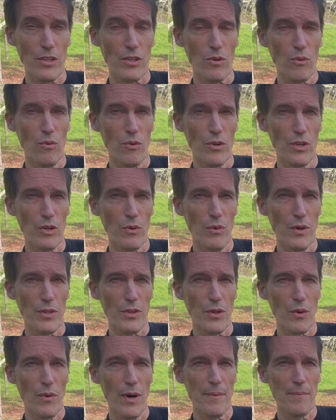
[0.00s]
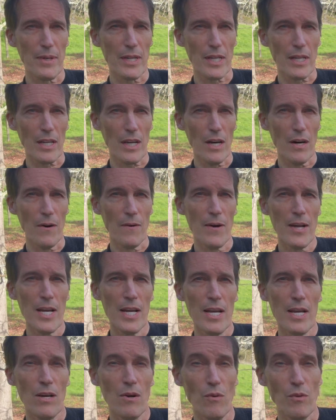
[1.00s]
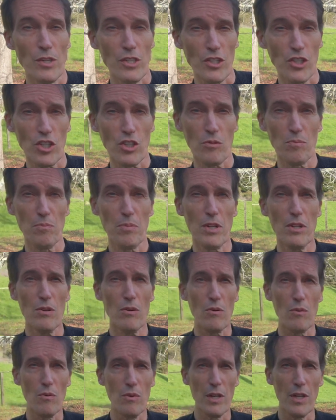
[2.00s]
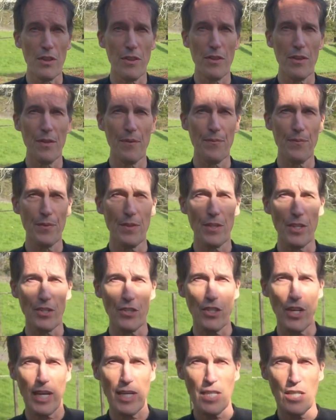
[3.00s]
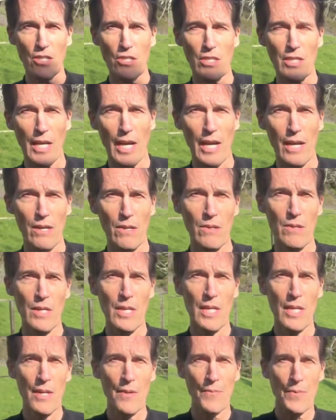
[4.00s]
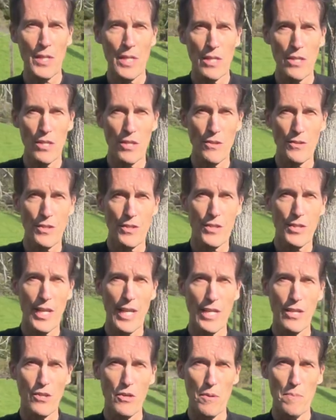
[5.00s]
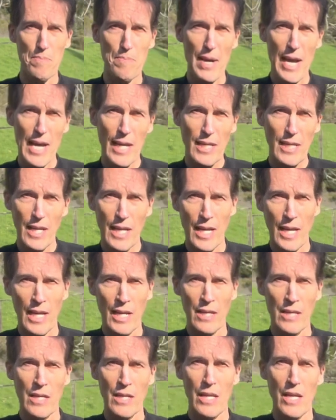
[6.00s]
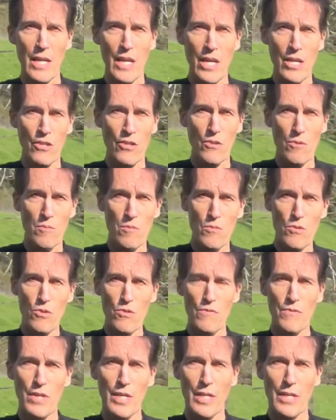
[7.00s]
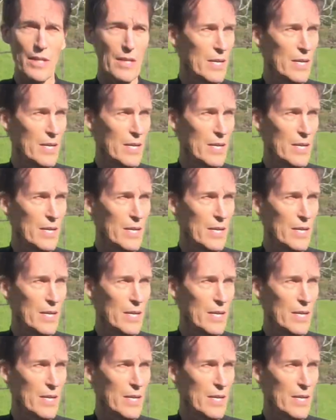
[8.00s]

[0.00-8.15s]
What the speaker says: to where you want the weapon to go. When you spear with the Chinese style, you take your backhand and you move it,